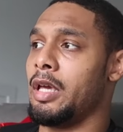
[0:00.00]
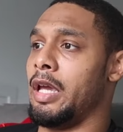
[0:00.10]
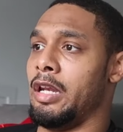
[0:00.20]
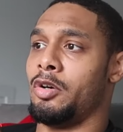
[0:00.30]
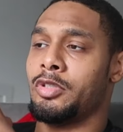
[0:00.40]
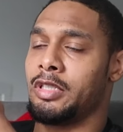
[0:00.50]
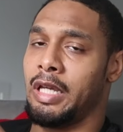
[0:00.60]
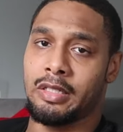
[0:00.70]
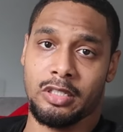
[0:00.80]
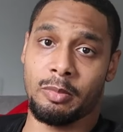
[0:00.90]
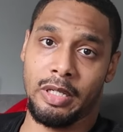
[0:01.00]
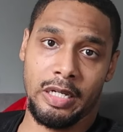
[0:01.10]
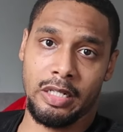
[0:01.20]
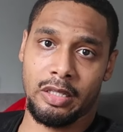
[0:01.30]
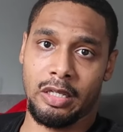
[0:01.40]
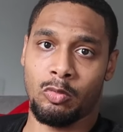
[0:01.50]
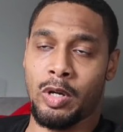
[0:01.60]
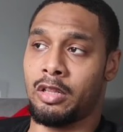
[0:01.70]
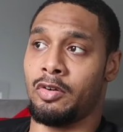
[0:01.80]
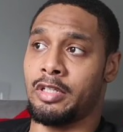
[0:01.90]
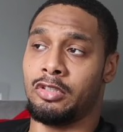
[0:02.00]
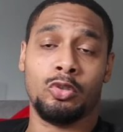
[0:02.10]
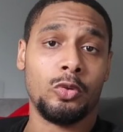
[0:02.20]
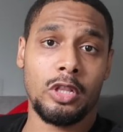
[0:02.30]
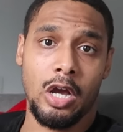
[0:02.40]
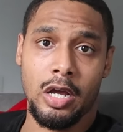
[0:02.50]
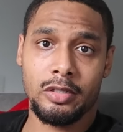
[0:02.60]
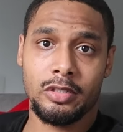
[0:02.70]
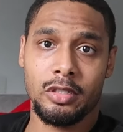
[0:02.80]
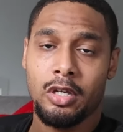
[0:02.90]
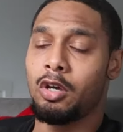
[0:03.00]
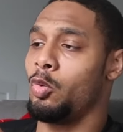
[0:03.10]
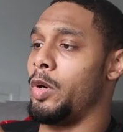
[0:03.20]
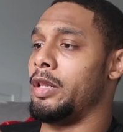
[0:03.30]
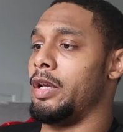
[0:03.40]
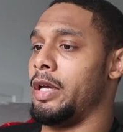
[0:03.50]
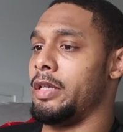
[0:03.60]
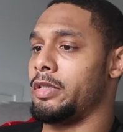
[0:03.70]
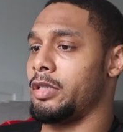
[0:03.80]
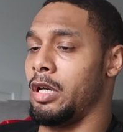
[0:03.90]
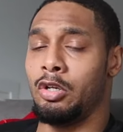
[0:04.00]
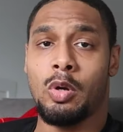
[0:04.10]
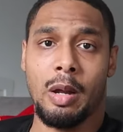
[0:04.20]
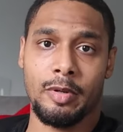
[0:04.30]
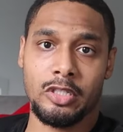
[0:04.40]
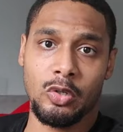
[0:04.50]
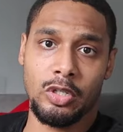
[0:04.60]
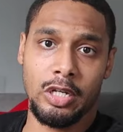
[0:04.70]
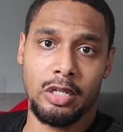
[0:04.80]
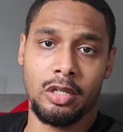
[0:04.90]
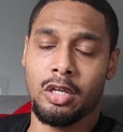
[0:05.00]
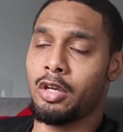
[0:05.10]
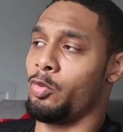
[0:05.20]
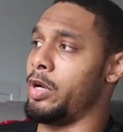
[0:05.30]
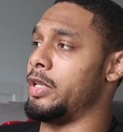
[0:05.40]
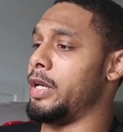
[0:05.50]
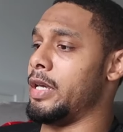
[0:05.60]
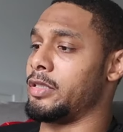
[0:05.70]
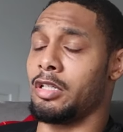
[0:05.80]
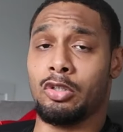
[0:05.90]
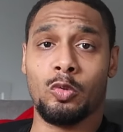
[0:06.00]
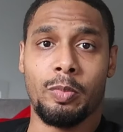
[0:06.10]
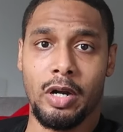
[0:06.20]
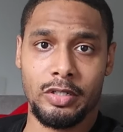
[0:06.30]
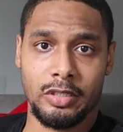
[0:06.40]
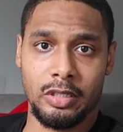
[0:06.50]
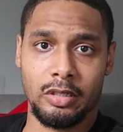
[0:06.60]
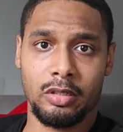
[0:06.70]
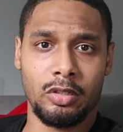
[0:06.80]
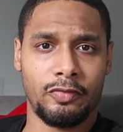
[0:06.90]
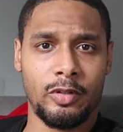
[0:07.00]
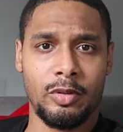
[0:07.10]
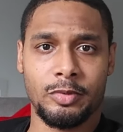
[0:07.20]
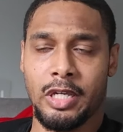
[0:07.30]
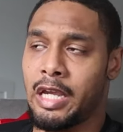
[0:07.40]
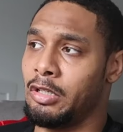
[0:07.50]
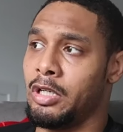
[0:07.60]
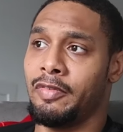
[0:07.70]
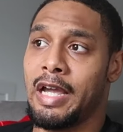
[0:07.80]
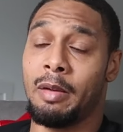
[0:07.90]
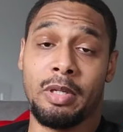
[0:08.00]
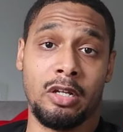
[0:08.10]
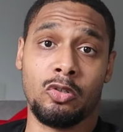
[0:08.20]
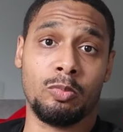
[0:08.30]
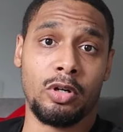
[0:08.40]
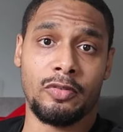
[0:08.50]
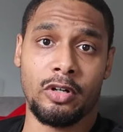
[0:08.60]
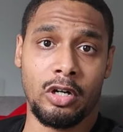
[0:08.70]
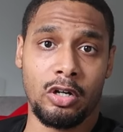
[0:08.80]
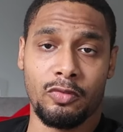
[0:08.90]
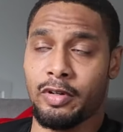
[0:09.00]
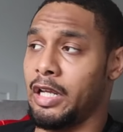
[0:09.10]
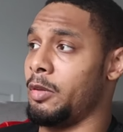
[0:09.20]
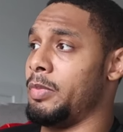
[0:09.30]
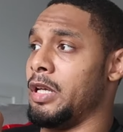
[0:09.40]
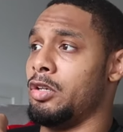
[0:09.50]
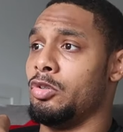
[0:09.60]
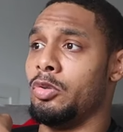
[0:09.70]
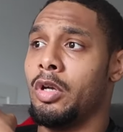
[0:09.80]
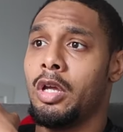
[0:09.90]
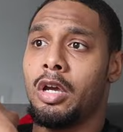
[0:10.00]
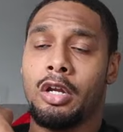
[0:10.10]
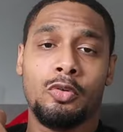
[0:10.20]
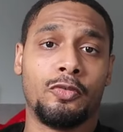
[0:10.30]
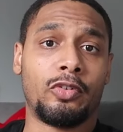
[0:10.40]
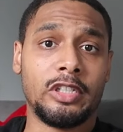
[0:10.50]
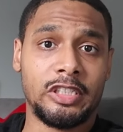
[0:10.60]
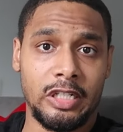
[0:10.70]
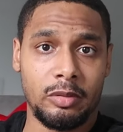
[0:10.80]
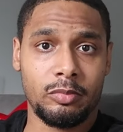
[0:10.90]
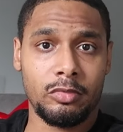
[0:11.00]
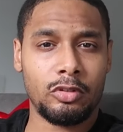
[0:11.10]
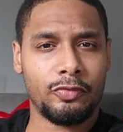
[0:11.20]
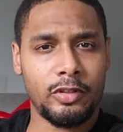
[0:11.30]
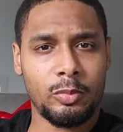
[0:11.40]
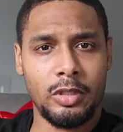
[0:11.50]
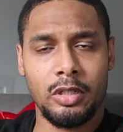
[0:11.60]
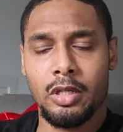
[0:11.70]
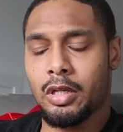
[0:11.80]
And those things could be anything, whether it's new thoughts, whether it's a new opportunity, whether it's a new person. You feel what I'm saying? It don't even gotta be a new boyfriend or girlfriend. It could be a new friendship. You feel me?